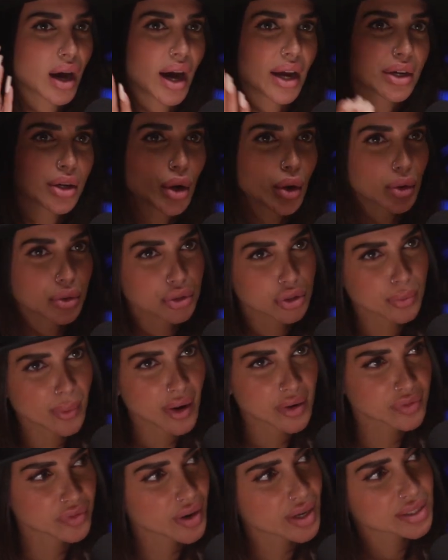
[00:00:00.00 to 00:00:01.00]
I go to
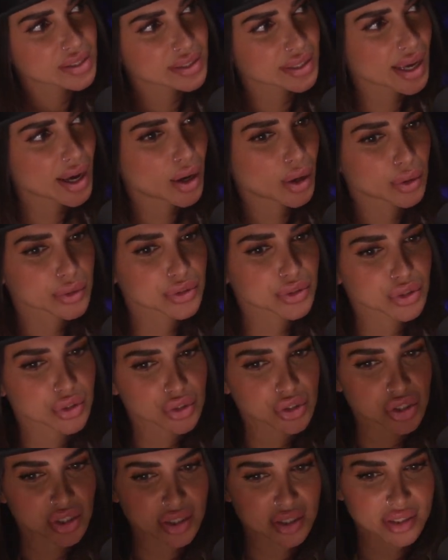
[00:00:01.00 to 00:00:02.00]
my friend's house.
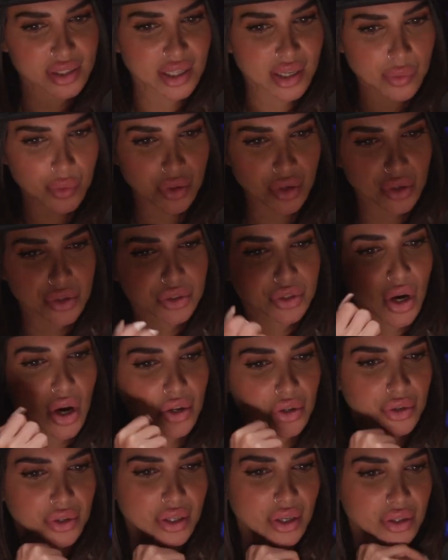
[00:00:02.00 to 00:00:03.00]
She's sitting with her
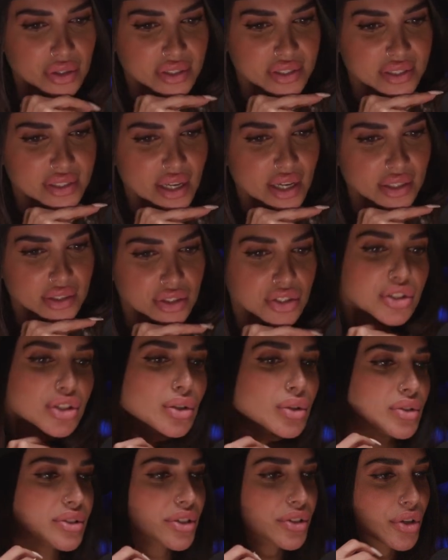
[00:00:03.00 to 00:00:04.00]
daughter and her son.
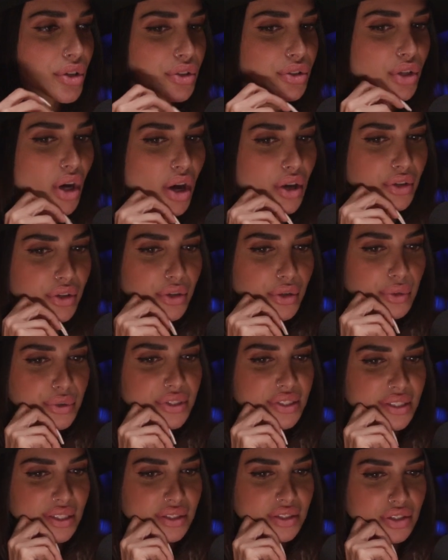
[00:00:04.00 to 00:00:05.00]
She looks at her daughter,
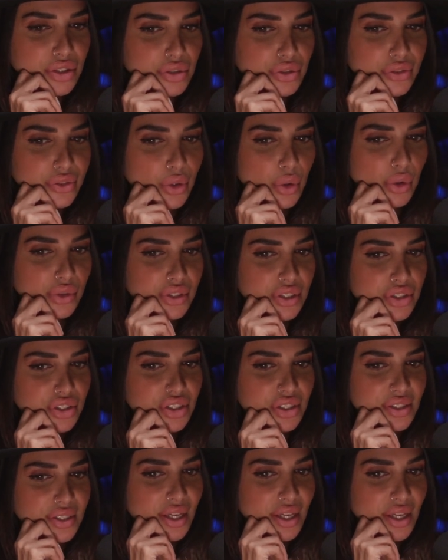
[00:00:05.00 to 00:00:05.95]
who's 6 years old, and she